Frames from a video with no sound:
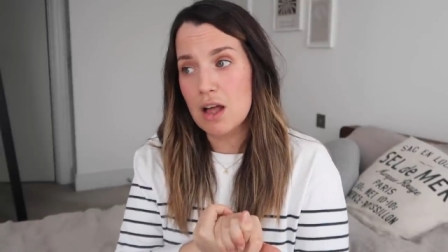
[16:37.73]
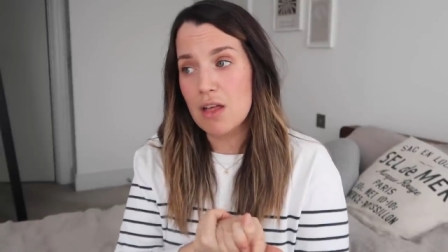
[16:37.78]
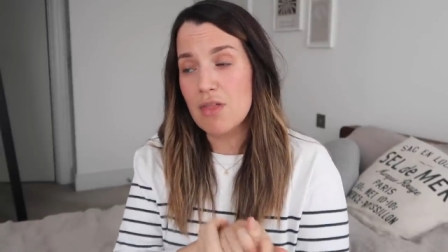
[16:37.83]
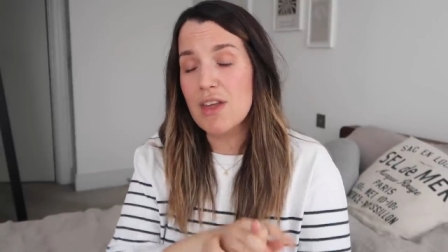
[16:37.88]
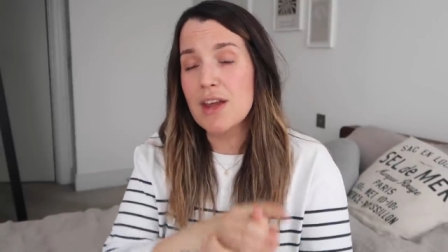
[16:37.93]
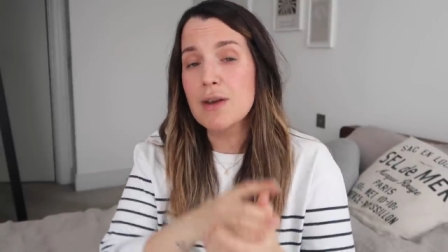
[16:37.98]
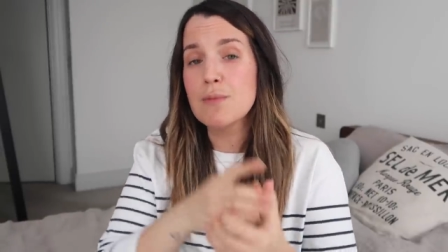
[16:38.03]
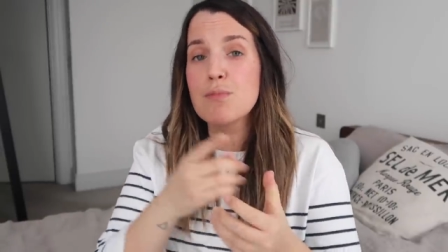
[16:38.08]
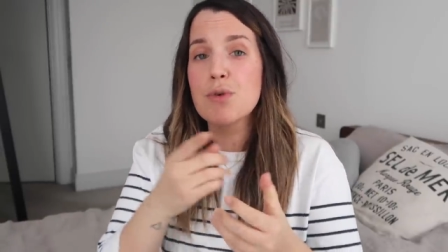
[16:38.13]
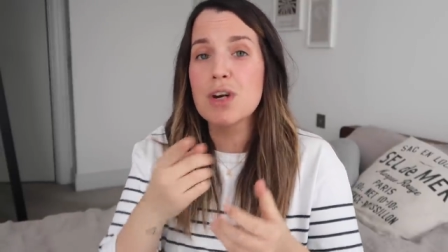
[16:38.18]

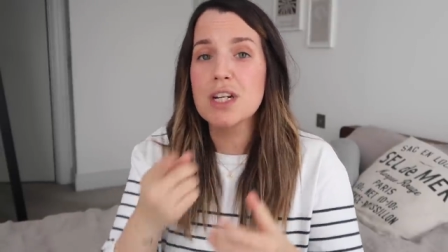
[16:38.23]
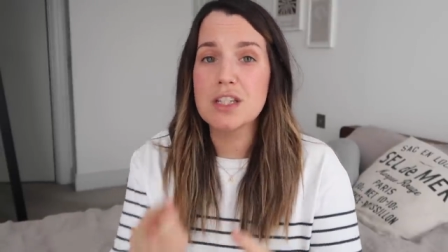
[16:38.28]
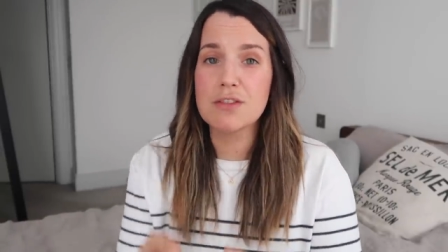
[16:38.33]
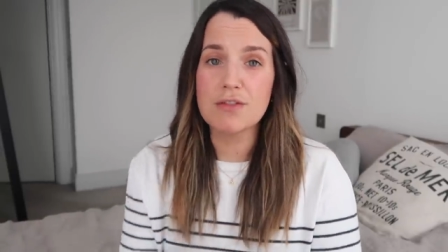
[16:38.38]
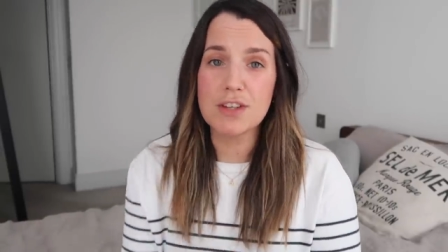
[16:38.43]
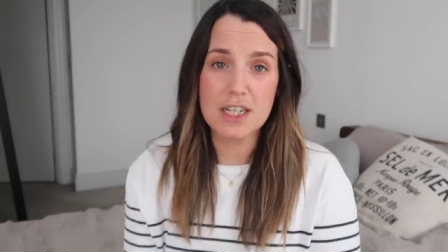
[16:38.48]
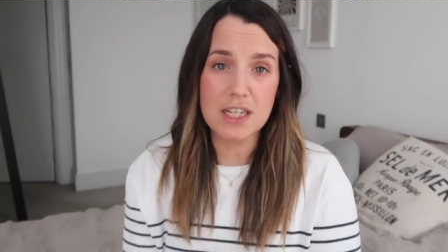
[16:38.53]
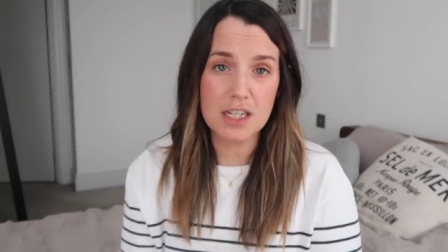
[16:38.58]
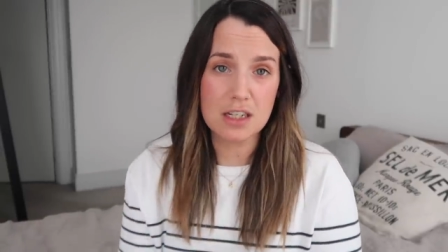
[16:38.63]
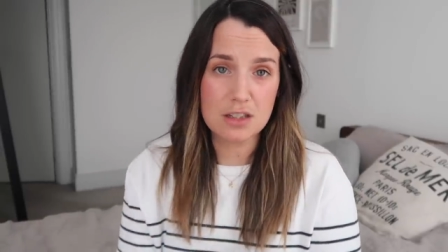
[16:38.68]
and then
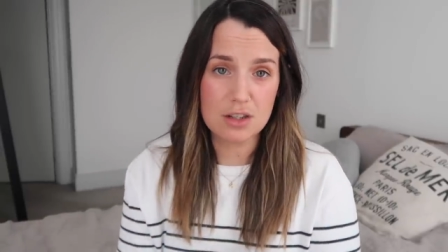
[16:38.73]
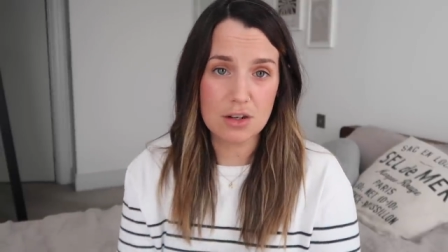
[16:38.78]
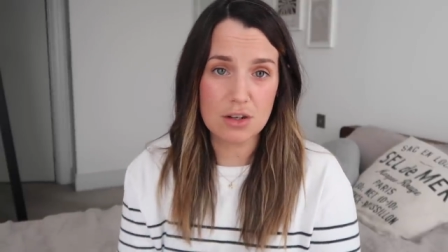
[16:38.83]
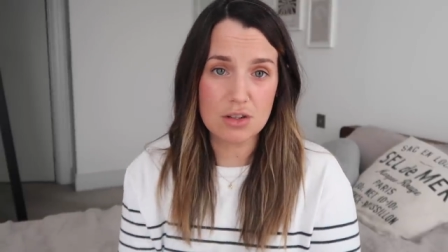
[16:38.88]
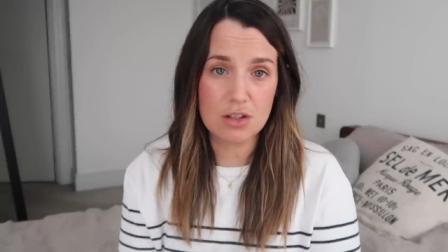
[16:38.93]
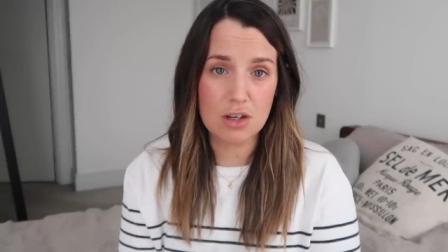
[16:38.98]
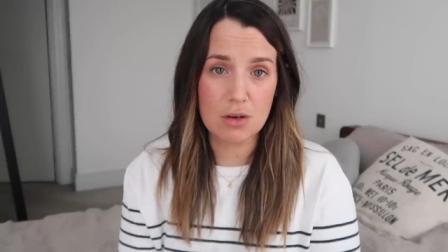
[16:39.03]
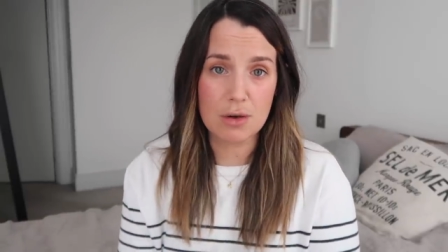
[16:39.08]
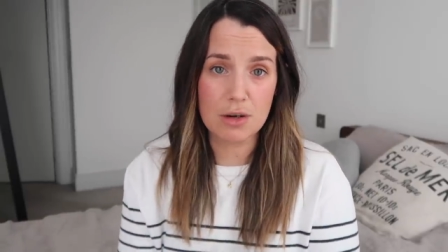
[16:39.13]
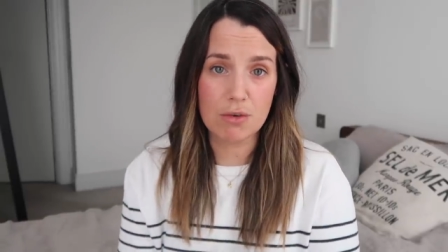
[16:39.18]
breastfeeding
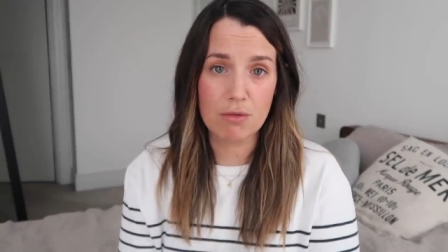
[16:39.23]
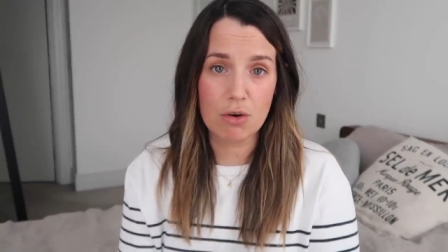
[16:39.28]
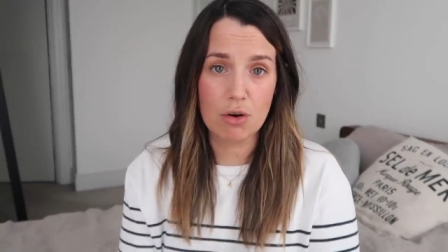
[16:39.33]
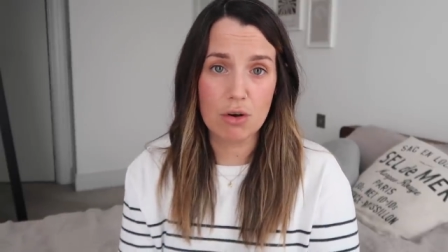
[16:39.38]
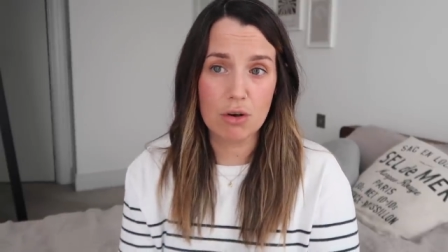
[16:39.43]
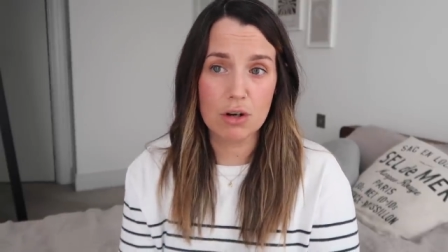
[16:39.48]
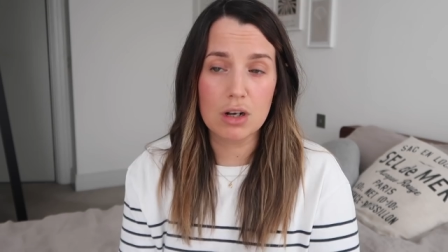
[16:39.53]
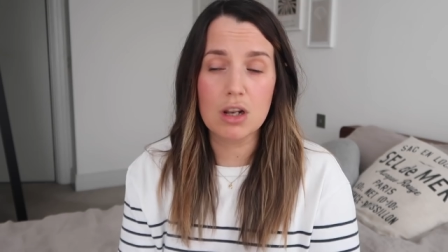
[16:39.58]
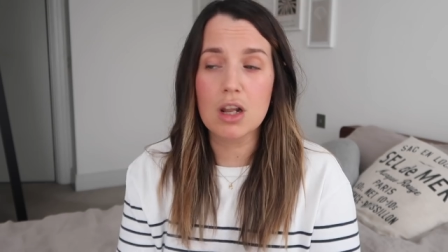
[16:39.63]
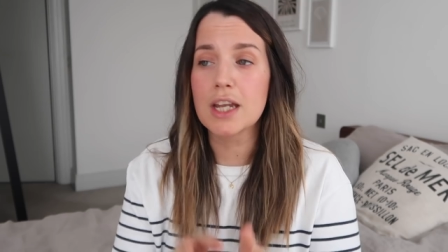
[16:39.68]
starts going wrong,